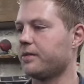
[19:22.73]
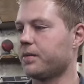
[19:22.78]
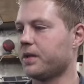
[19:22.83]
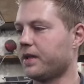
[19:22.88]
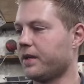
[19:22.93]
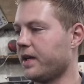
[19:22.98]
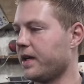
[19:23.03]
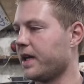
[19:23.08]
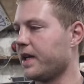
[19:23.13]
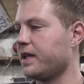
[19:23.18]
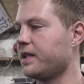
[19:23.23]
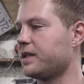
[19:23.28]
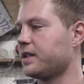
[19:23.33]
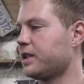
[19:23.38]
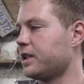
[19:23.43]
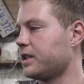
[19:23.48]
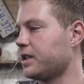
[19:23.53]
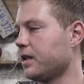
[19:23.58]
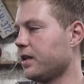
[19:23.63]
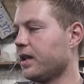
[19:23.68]
put a nice,
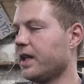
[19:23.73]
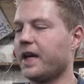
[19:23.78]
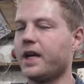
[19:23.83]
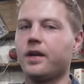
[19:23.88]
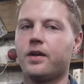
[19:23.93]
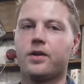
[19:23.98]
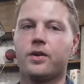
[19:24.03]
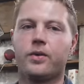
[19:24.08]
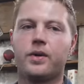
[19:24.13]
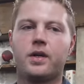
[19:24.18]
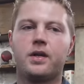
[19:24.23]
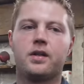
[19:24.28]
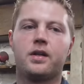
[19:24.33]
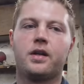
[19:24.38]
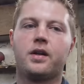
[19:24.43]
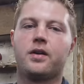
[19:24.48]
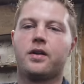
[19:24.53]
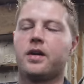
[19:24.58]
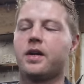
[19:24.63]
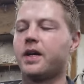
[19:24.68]
just a light coat of
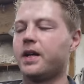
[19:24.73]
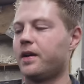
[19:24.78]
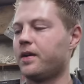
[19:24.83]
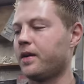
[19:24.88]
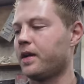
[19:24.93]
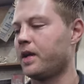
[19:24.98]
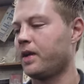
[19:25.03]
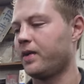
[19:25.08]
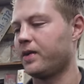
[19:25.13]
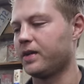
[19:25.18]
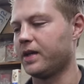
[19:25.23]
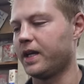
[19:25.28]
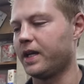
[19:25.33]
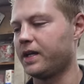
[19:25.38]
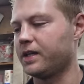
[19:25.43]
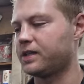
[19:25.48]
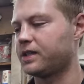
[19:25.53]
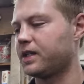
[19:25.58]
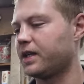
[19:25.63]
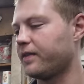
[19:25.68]
clear on,
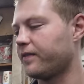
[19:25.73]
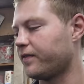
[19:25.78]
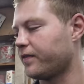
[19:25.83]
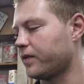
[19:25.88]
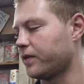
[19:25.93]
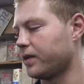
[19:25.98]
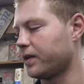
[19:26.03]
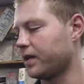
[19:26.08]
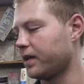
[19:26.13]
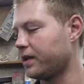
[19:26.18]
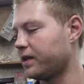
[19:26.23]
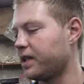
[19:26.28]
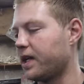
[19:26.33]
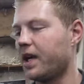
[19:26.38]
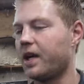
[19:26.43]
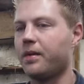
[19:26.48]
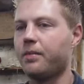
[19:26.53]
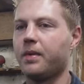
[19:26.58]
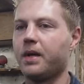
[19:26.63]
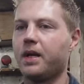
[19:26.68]
let it sit for
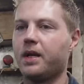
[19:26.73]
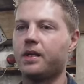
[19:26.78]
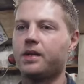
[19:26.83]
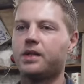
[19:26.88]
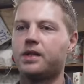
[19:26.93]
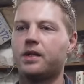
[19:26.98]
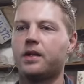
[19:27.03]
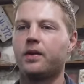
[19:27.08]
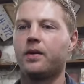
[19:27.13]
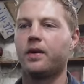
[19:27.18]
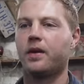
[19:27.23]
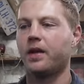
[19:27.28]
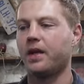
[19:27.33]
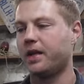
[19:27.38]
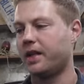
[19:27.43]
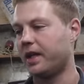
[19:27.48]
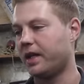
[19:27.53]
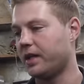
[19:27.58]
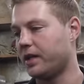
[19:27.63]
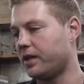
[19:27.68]
10 minutes,
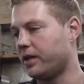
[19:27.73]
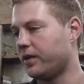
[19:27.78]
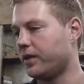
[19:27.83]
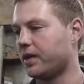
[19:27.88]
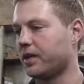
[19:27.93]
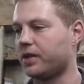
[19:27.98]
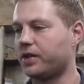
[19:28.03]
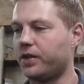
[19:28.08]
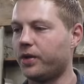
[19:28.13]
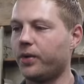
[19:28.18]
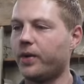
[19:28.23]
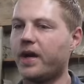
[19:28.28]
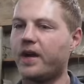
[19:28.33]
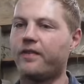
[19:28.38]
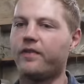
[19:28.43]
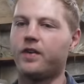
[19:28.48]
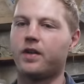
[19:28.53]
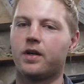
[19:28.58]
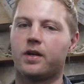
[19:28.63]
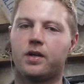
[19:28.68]
and then you do your two
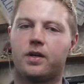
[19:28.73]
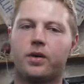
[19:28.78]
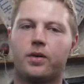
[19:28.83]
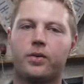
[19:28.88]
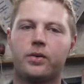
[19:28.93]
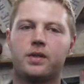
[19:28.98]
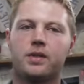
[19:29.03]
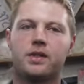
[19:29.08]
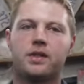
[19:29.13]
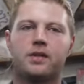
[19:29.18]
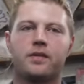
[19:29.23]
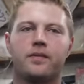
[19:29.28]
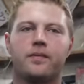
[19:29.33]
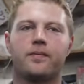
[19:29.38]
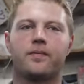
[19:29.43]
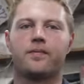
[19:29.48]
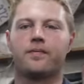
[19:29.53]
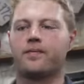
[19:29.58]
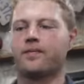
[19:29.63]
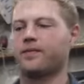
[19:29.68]
heavier coats
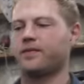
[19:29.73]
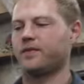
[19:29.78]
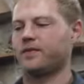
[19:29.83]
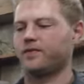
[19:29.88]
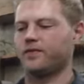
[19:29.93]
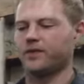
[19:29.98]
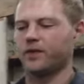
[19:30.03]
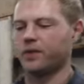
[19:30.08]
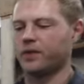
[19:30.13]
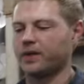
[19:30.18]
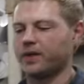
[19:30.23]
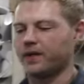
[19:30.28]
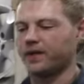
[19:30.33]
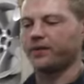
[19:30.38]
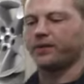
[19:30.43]
flow it